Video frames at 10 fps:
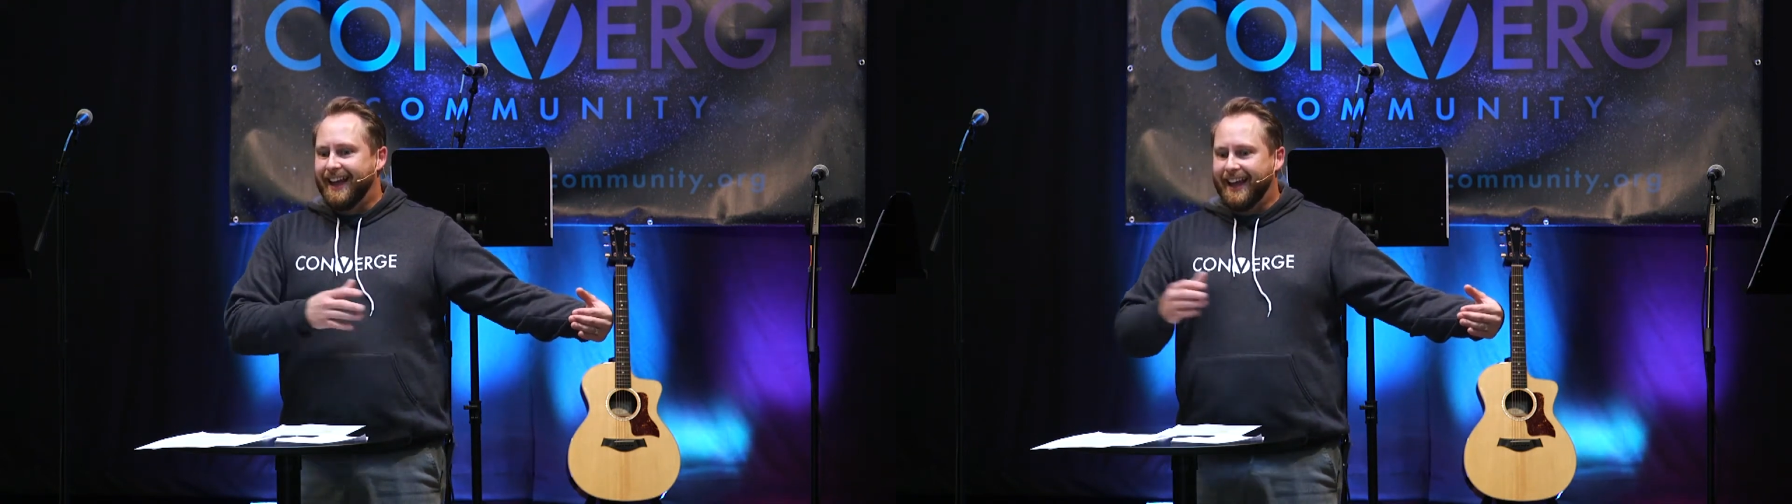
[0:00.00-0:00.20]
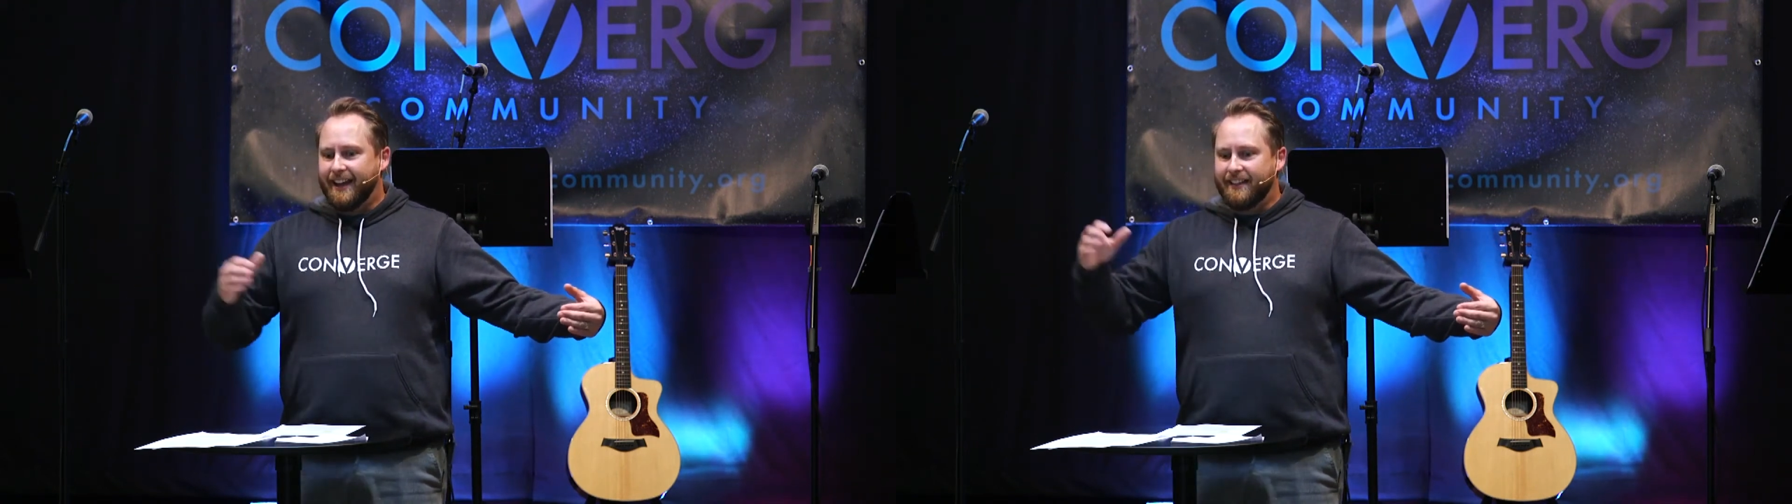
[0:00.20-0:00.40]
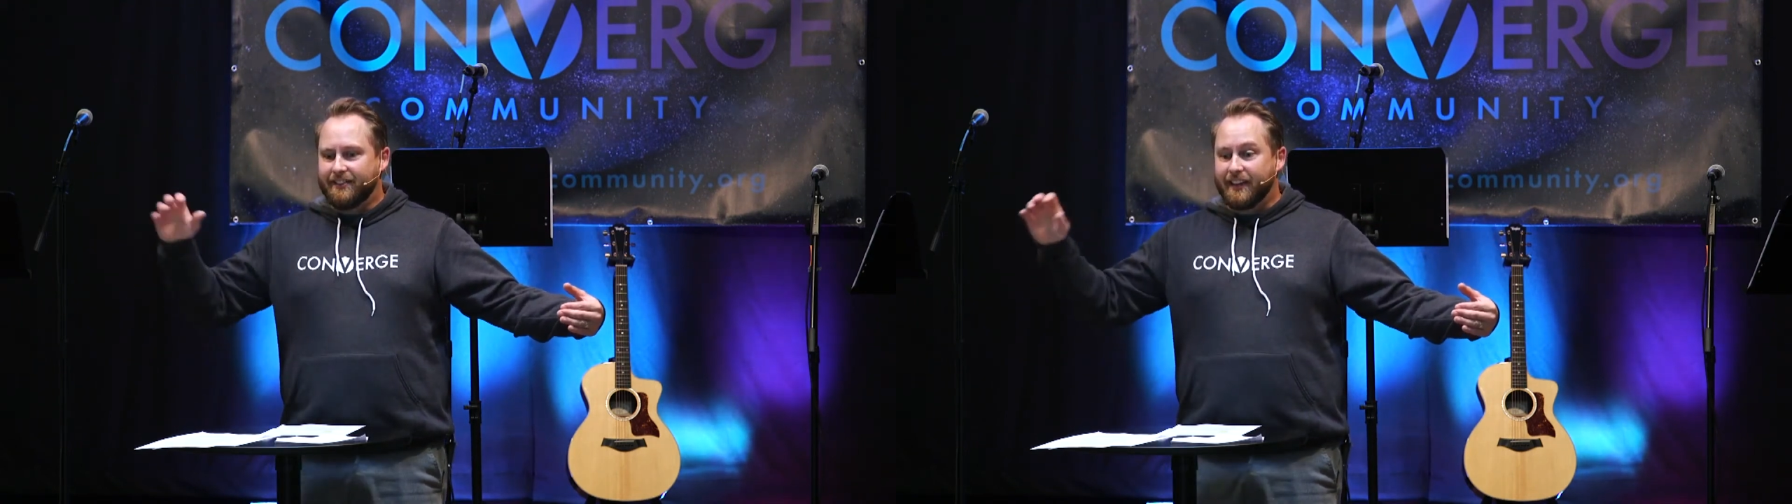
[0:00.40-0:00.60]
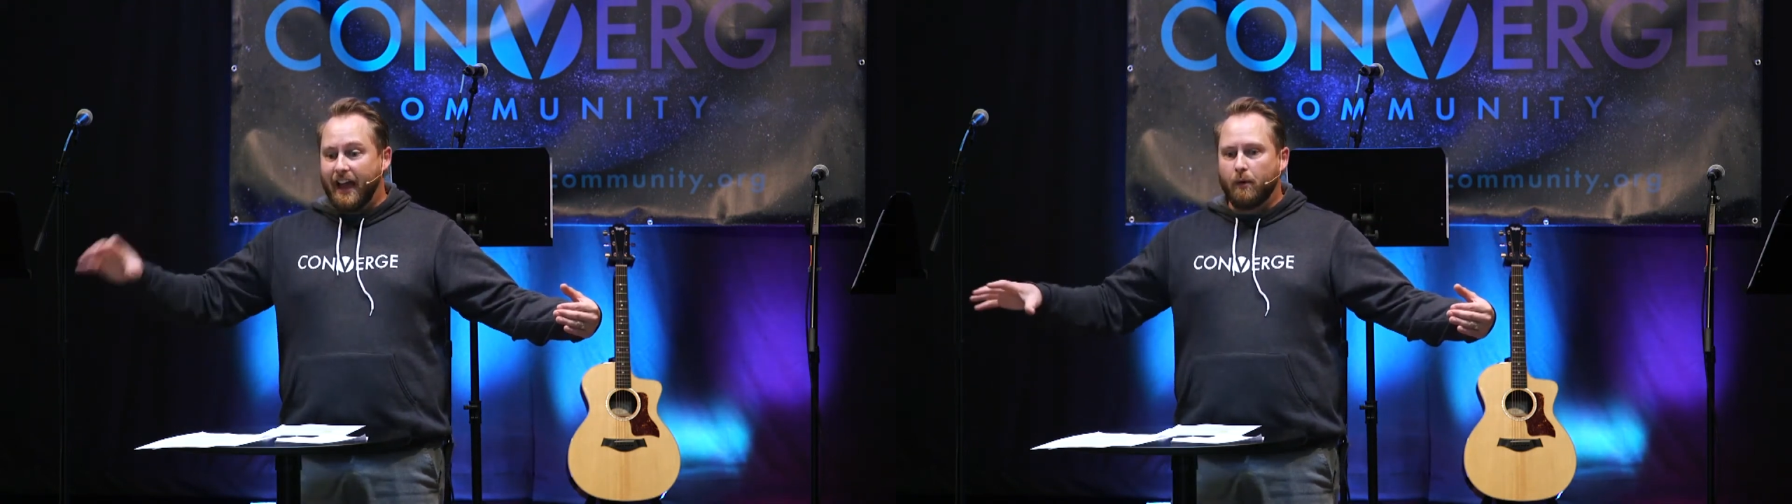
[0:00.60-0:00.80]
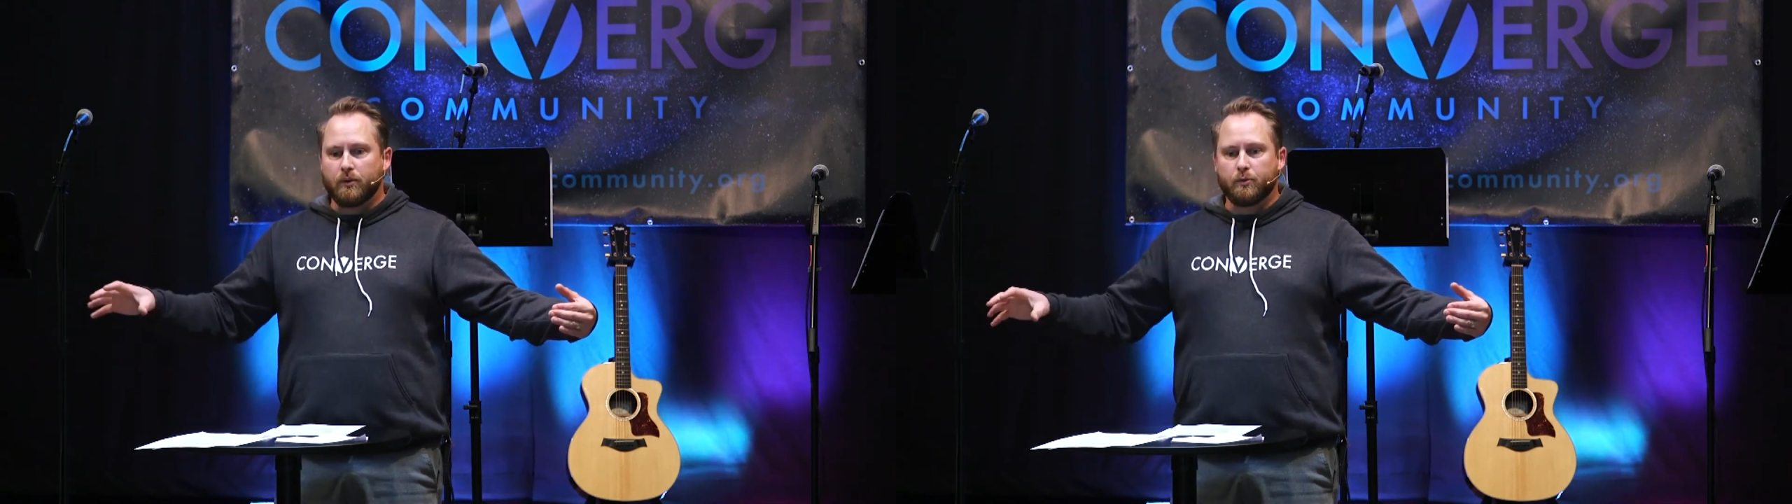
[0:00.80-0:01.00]
And this
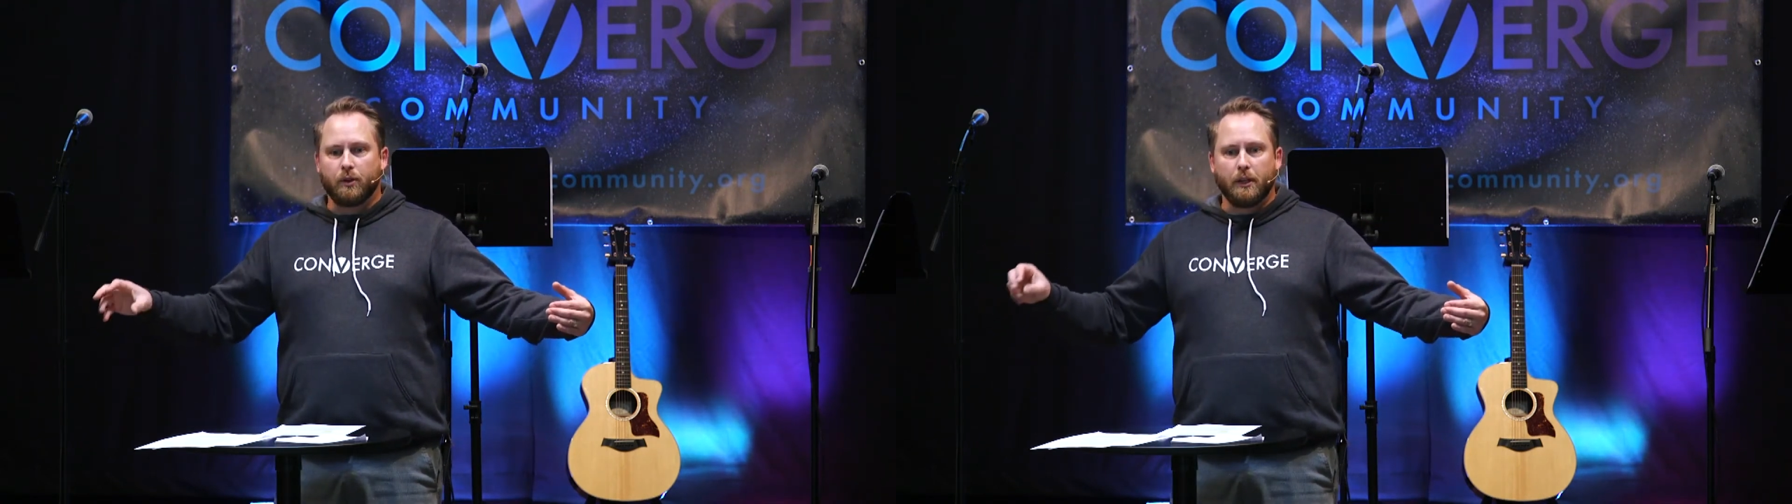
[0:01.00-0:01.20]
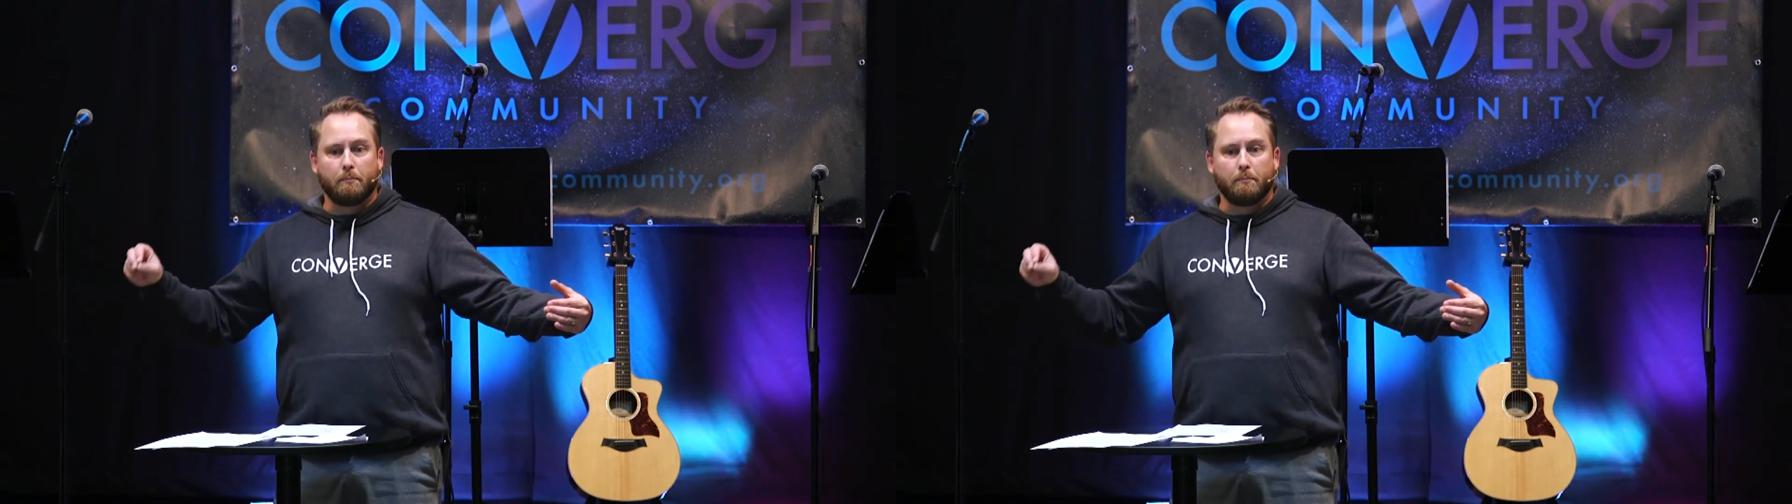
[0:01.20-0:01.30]
guy was really